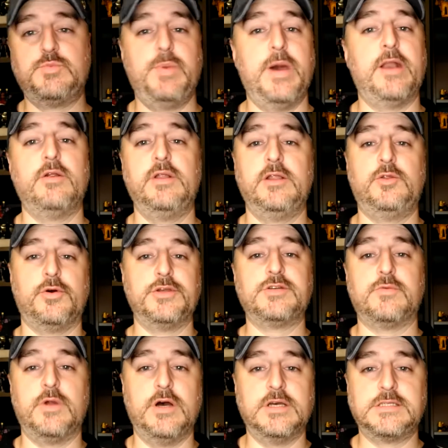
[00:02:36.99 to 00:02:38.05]
It's better than Toys
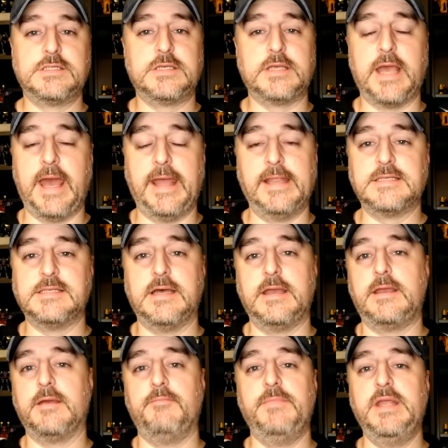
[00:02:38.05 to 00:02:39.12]
R Us, and it's
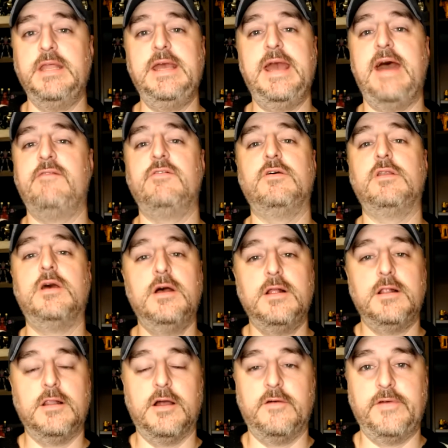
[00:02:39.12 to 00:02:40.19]
like a mini heaven.
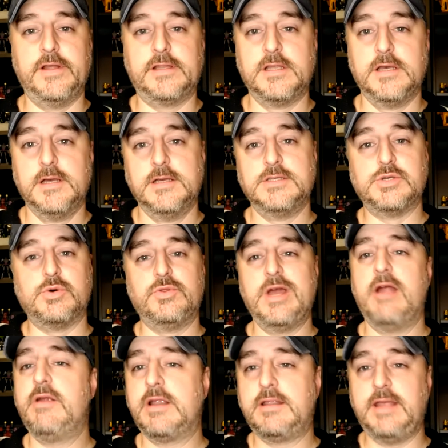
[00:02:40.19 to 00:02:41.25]
Love it. So
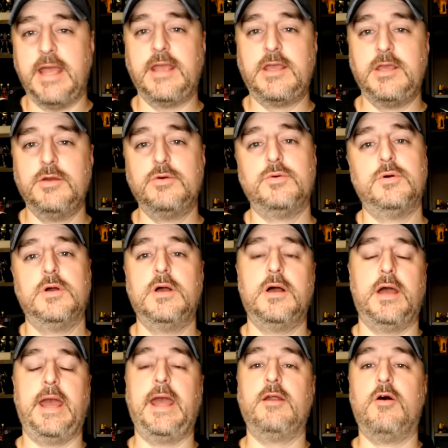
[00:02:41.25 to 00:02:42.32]
Derek, thank you,
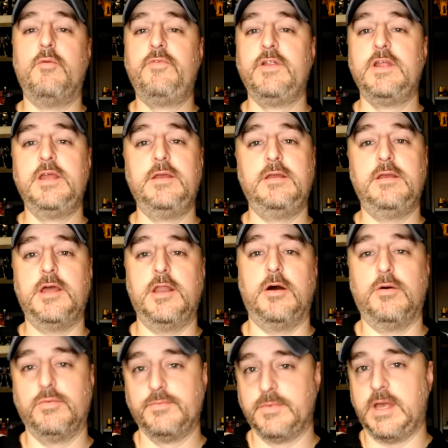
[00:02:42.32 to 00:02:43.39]
and hopefully, you
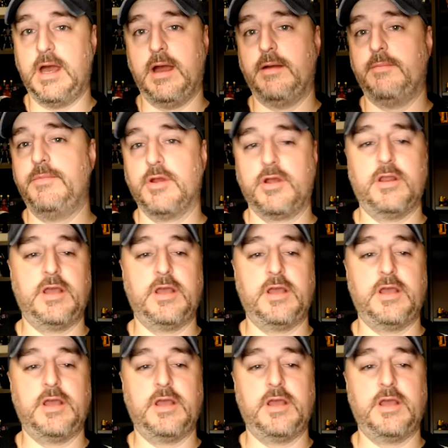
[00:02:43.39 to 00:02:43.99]
know, uh, you're